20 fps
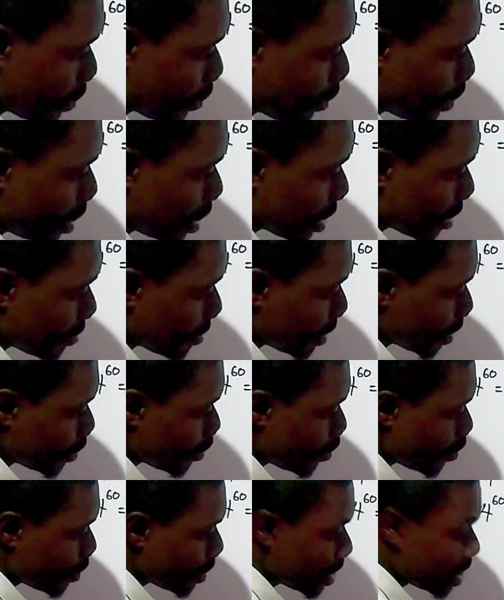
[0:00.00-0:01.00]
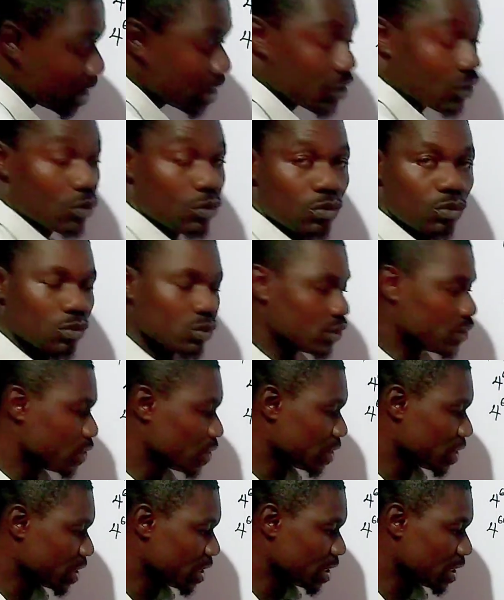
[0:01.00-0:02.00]
So it means we will include
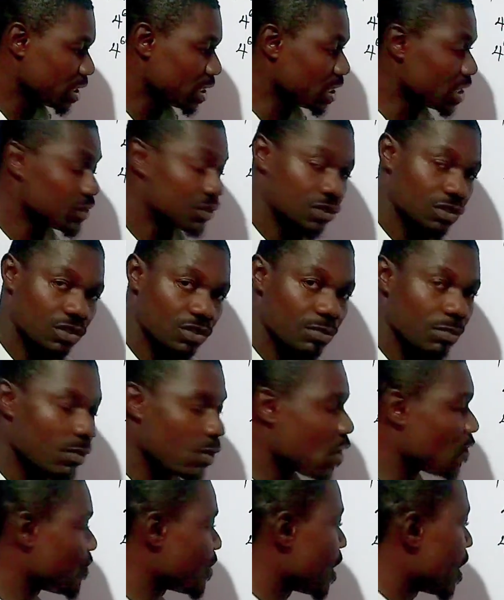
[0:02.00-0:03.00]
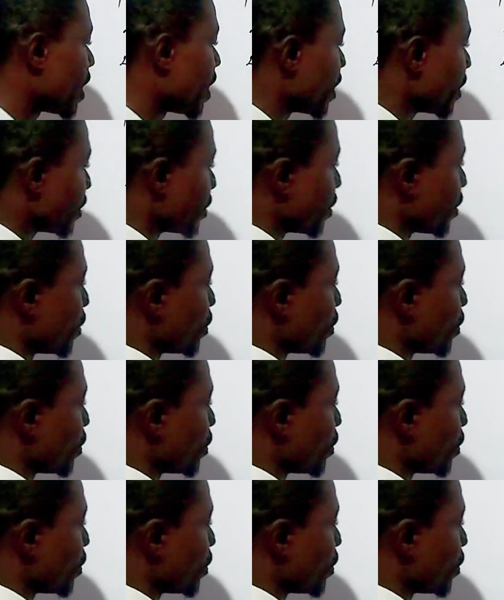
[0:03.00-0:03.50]
e raised to the power of ln.